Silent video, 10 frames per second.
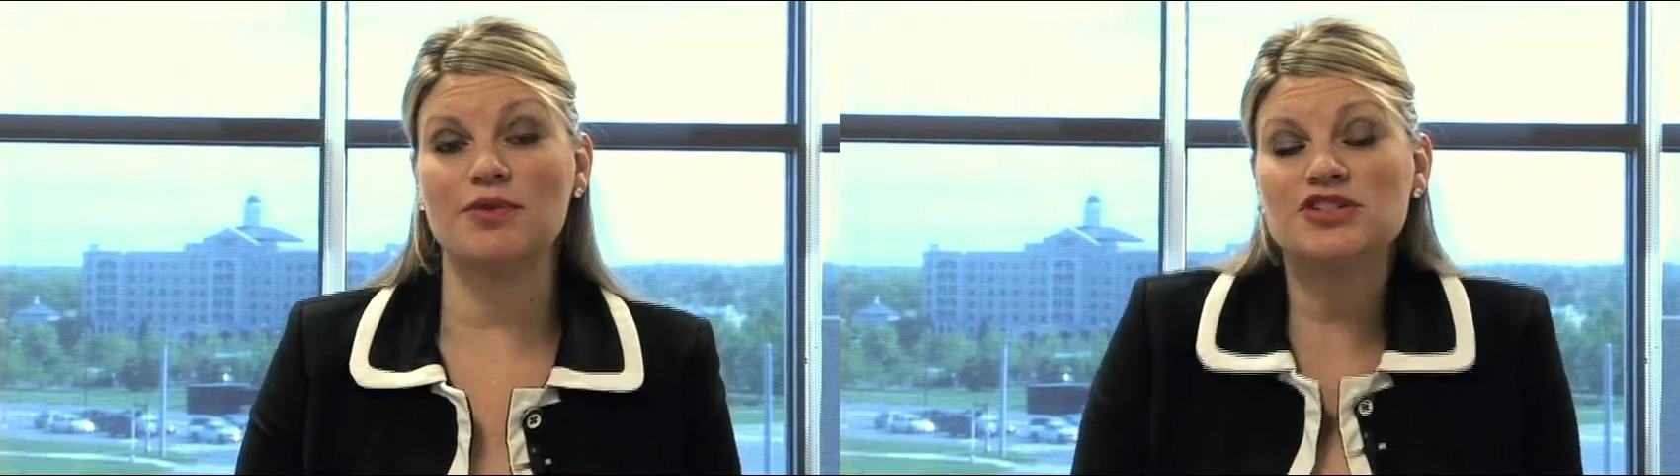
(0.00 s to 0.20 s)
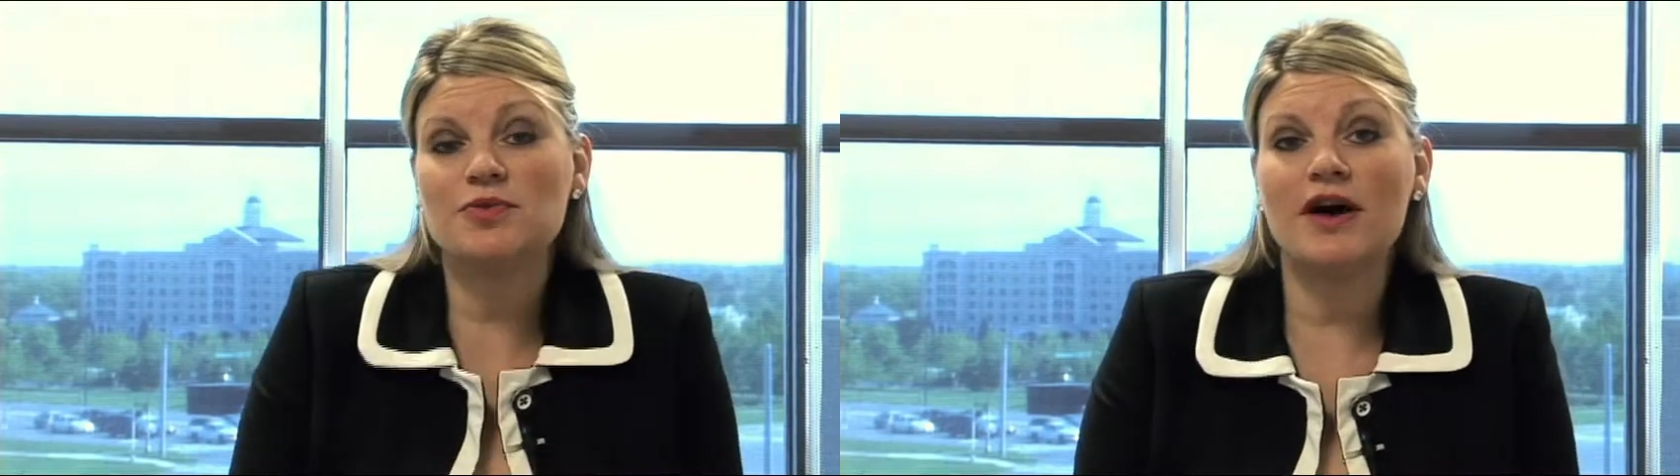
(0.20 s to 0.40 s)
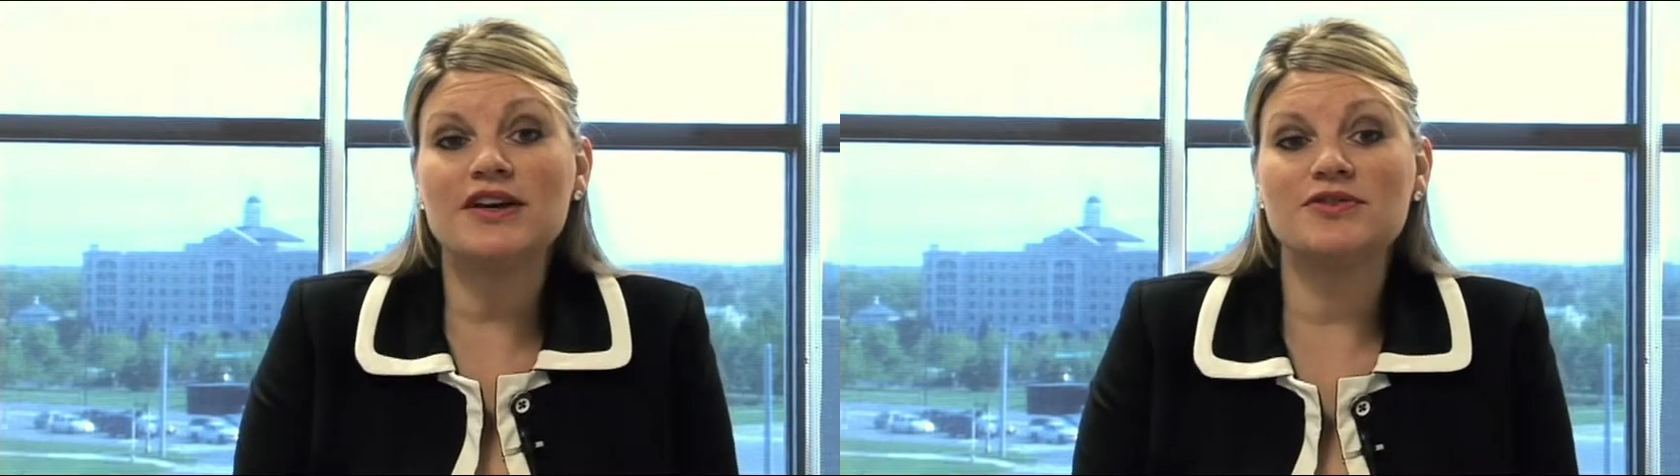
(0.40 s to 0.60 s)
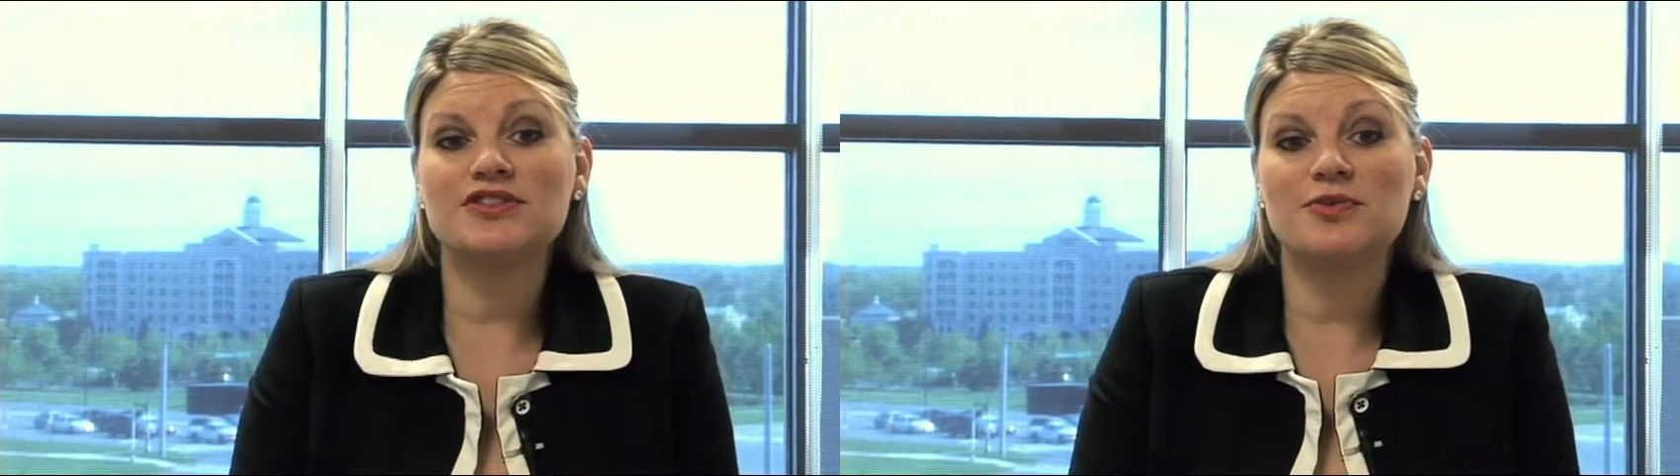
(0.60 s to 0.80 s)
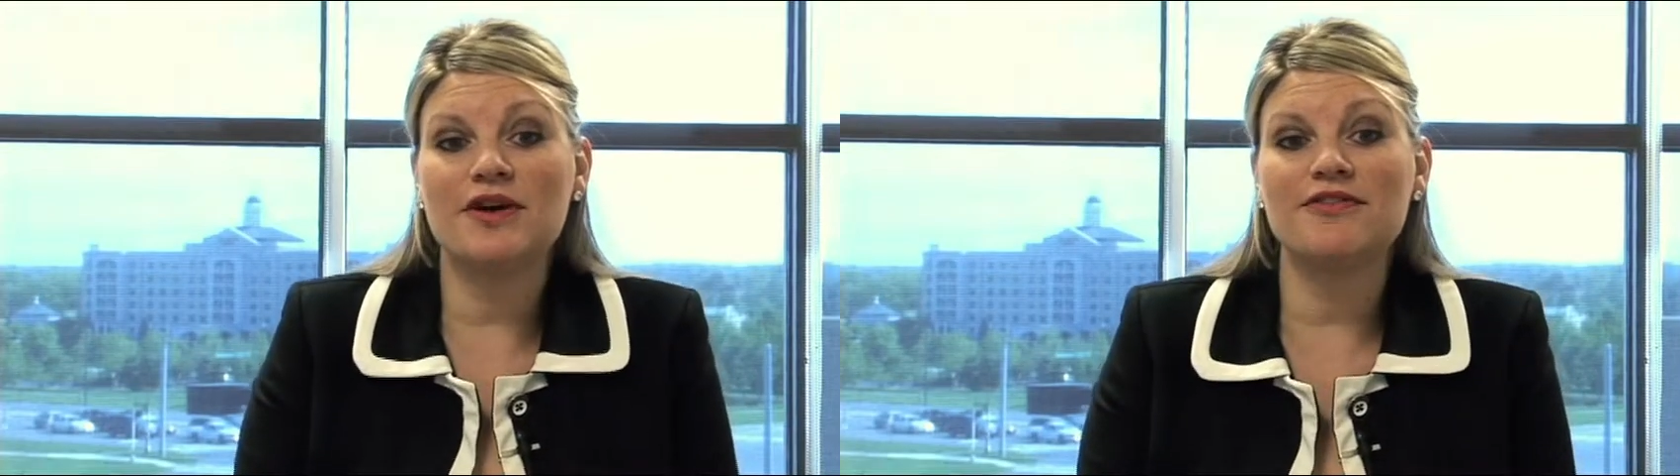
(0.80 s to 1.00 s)
what you want to do
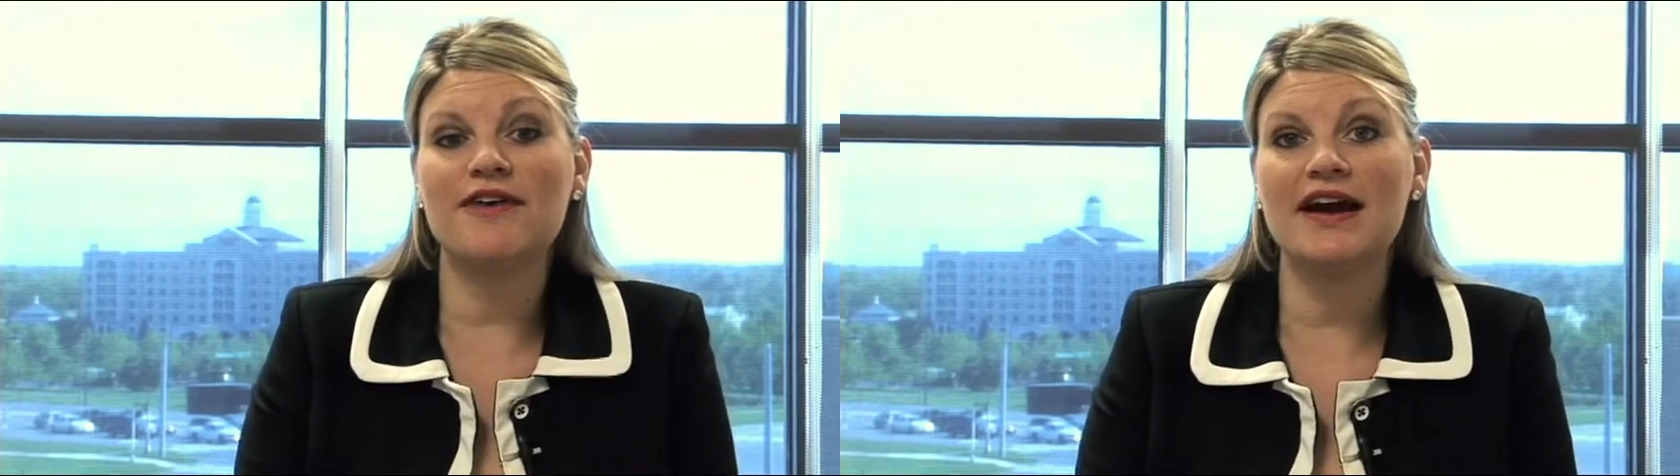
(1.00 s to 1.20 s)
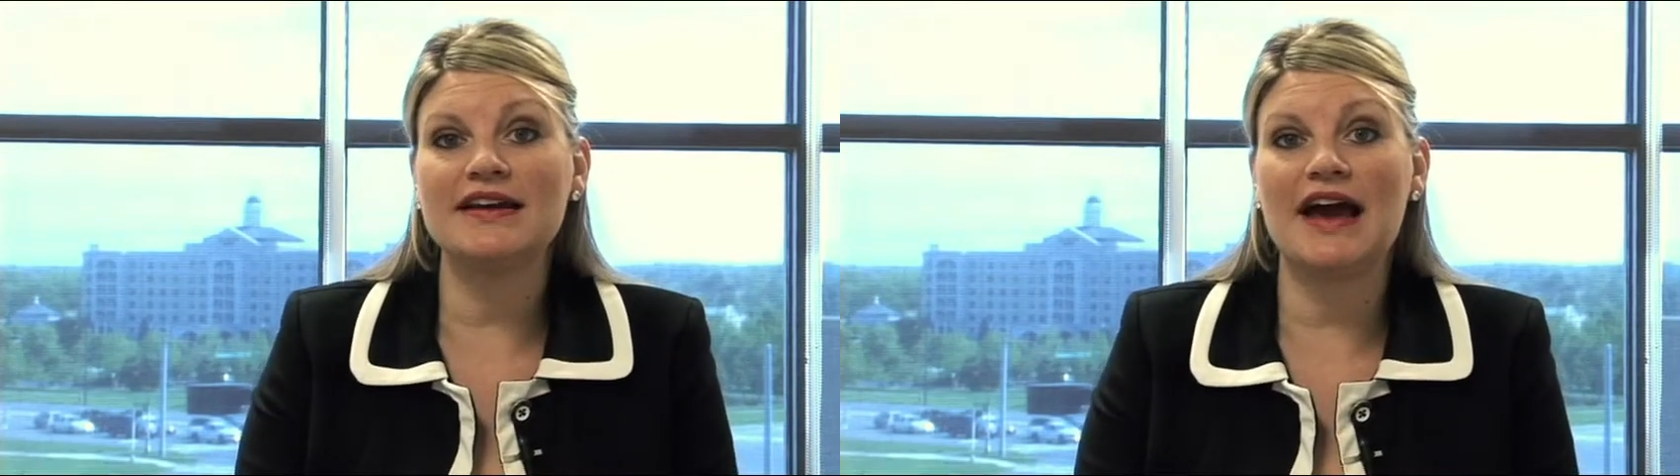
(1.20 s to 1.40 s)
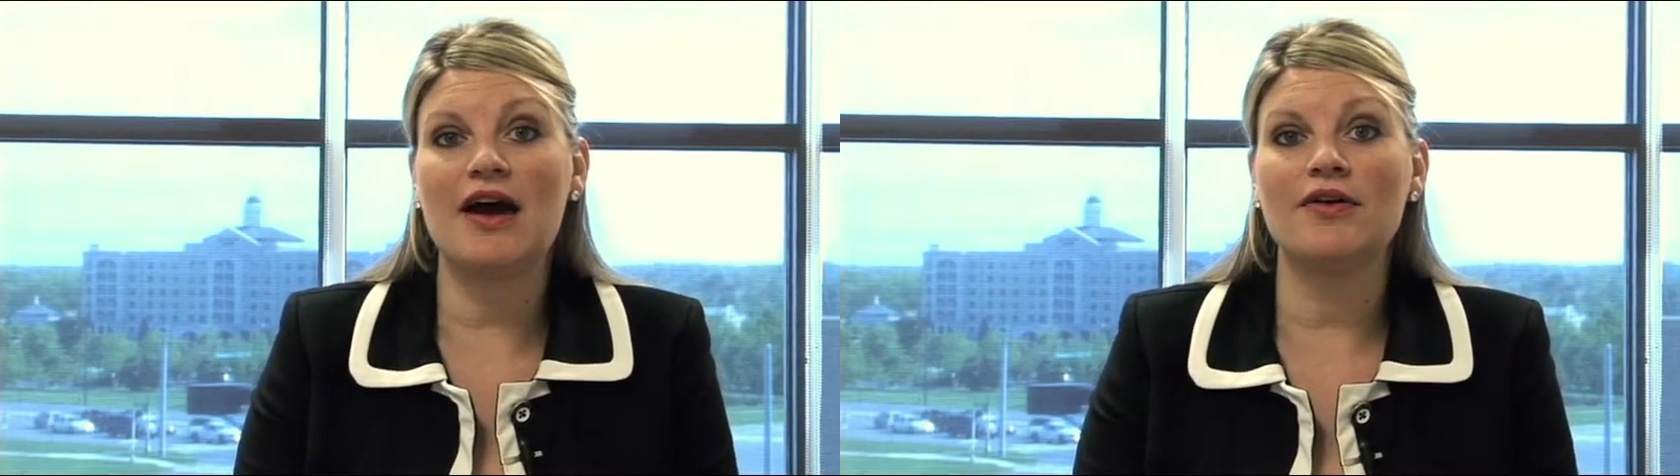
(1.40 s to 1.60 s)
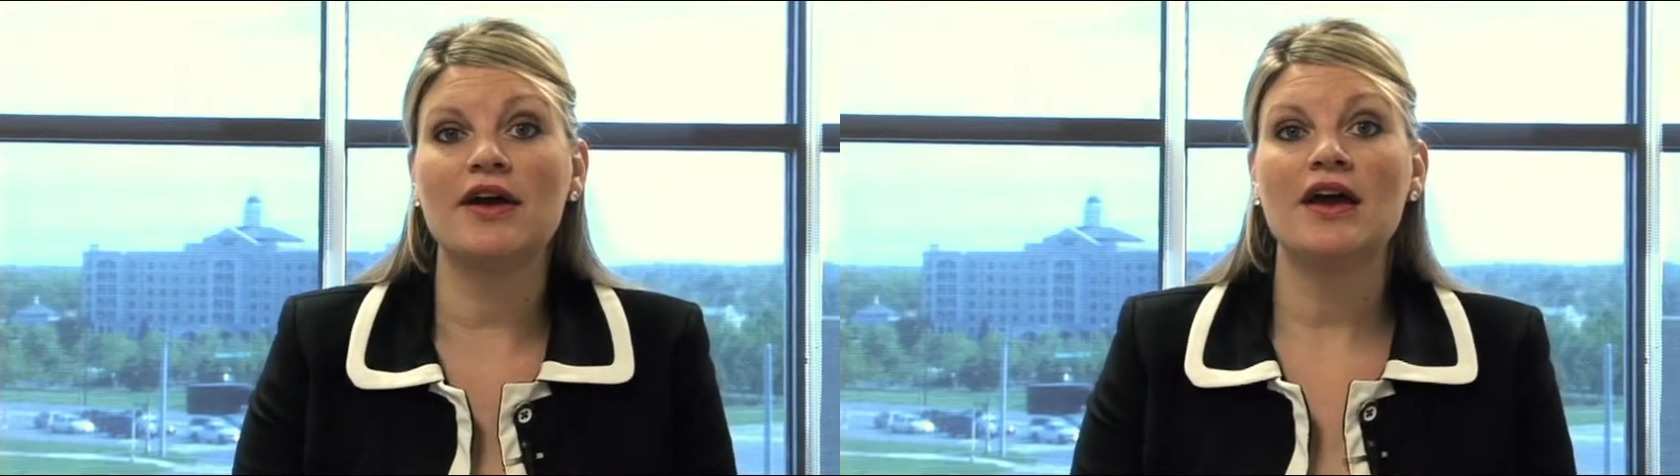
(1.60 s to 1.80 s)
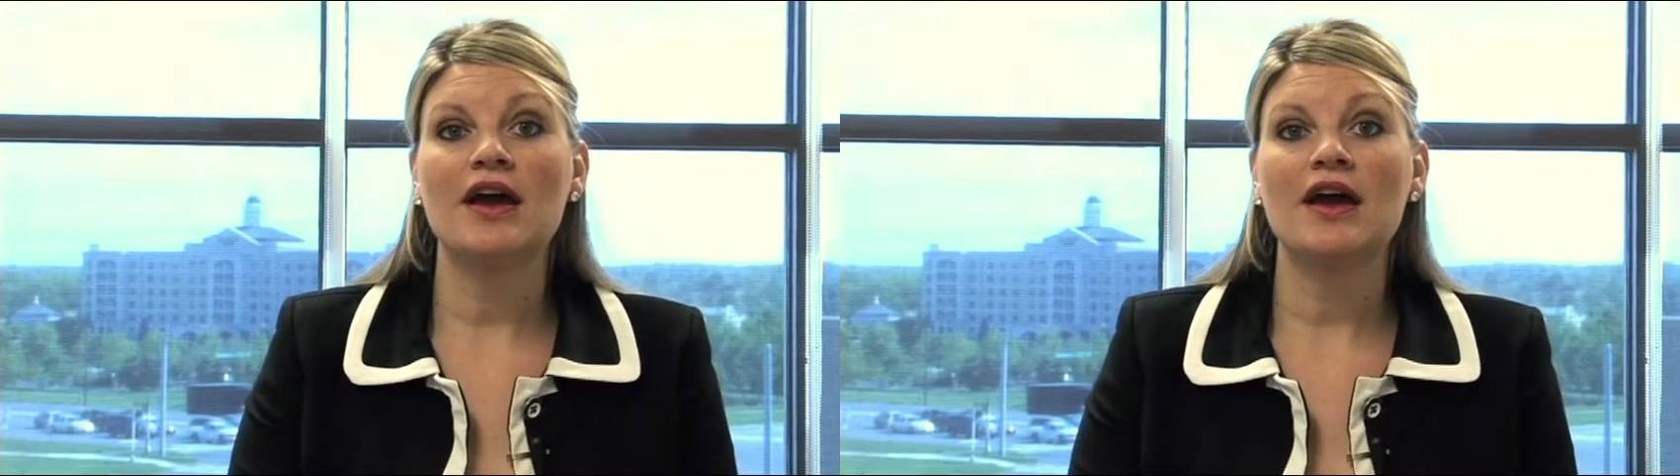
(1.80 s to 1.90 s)
is you want to find out